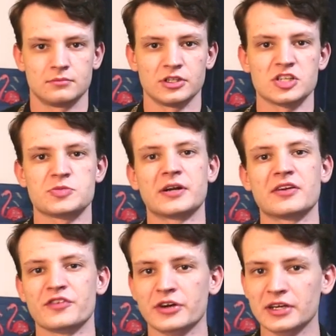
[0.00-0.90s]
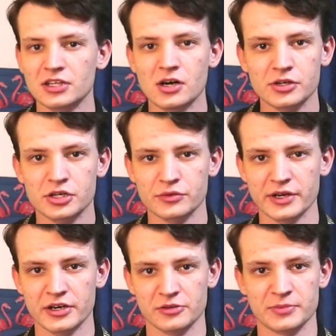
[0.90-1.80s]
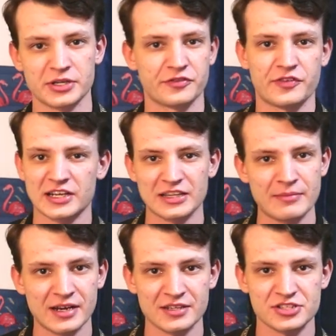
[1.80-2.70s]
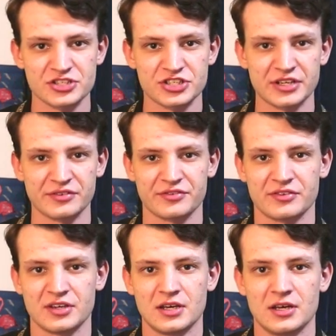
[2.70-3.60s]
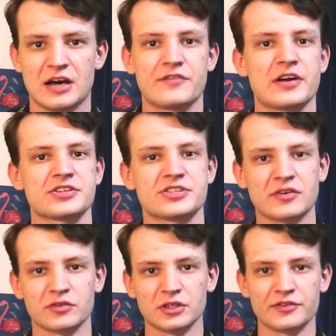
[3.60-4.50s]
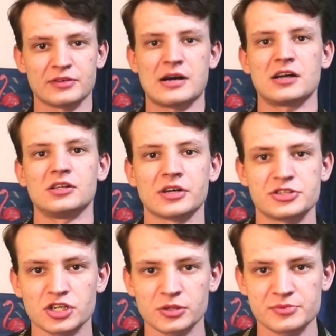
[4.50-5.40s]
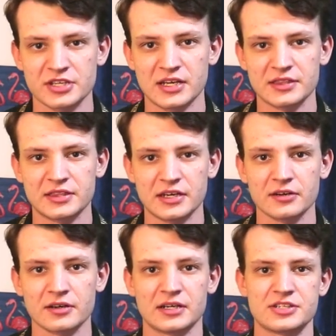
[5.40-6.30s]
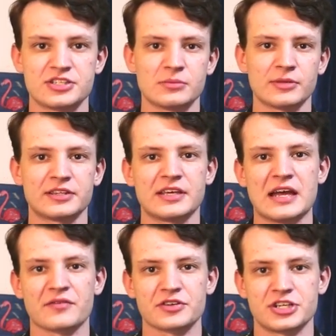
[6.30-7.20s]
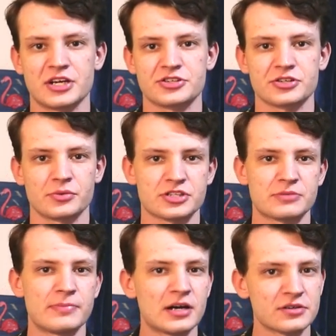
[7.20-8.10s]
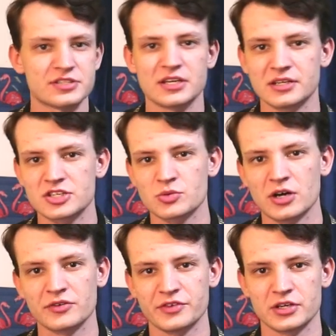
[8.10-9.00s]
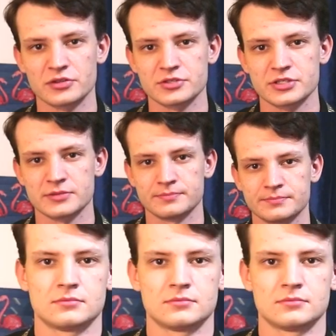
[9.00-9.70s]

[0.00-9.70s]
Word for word: Well, it's been a very long career, but you finally made it to chief. I've asked several of them how long it took them to get there, and it seemed like the average answer was about 10 to 12 years.